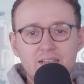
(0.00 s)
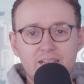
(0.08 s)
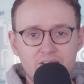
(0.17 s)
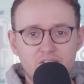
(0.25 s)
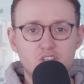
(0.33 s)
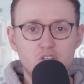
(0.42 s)

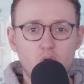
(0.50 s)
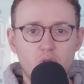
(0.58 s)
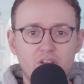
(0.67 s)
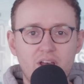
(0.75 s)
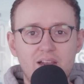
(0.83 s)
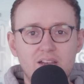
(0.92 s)
into
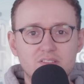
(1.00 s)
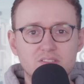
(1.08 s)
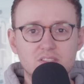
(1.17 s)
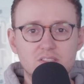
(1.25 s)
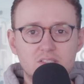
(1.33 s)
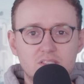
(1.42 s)
Northern
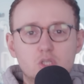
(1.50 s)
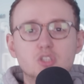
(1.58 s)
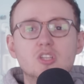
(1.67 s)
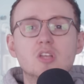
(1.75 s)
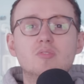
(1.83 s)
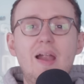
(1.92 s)
Ireland.
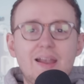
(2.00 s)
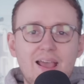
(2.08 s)
Goods in the red